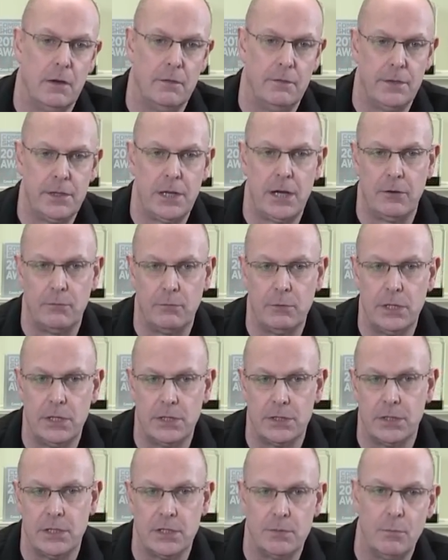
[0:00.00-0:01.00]
And for that
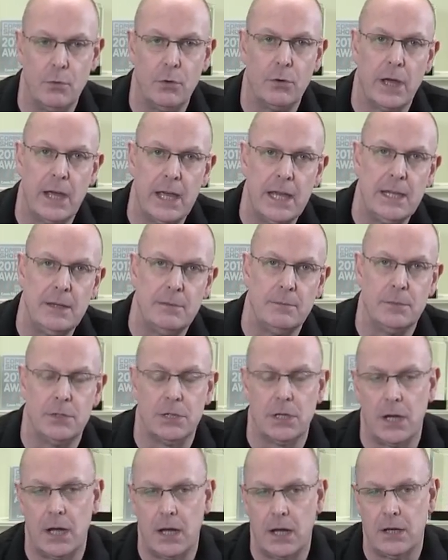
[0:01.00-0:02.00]
reason, it's more
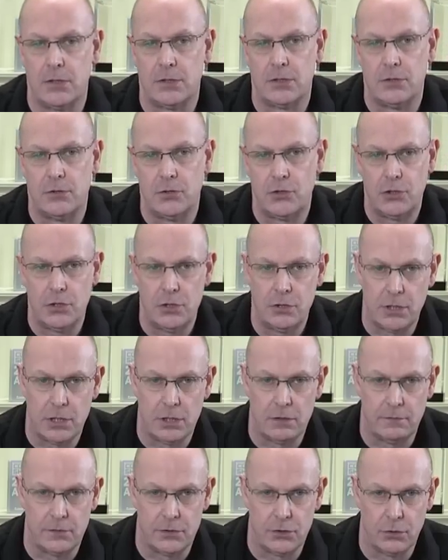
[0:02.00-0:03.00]
aimed at
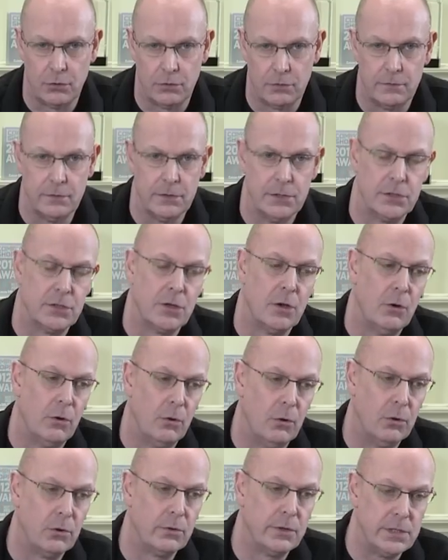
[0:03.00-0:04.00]
studio photographers
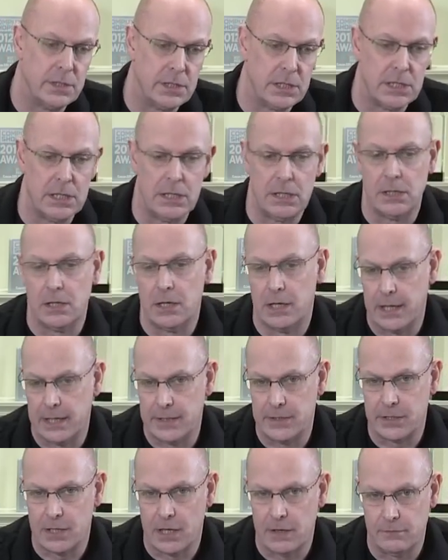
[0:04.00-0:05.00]
or indeed
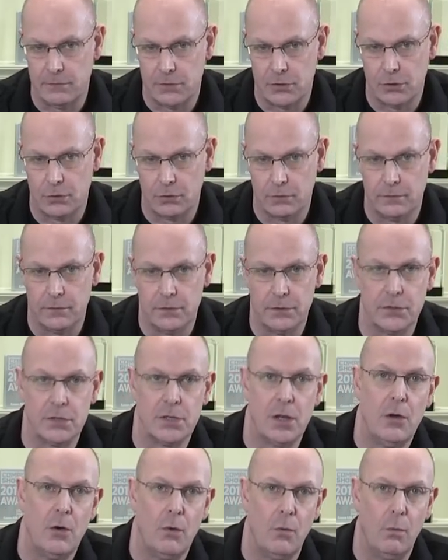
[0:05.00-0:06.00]
landscape
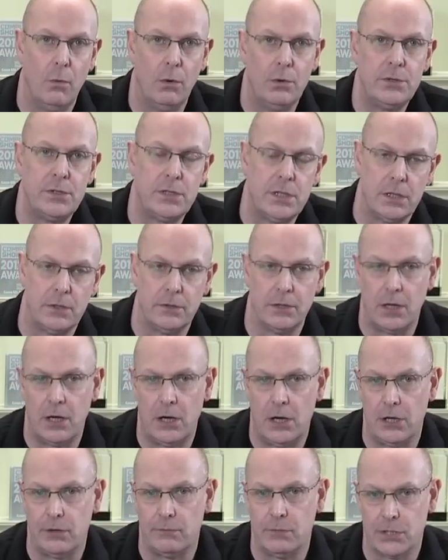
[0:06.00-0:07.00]
photographers wanting the
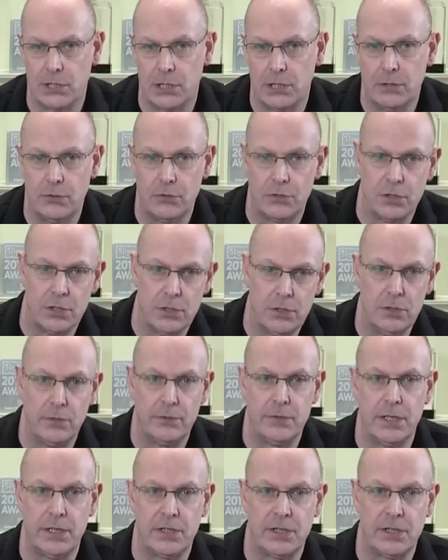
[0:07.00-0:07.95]
high resolution and not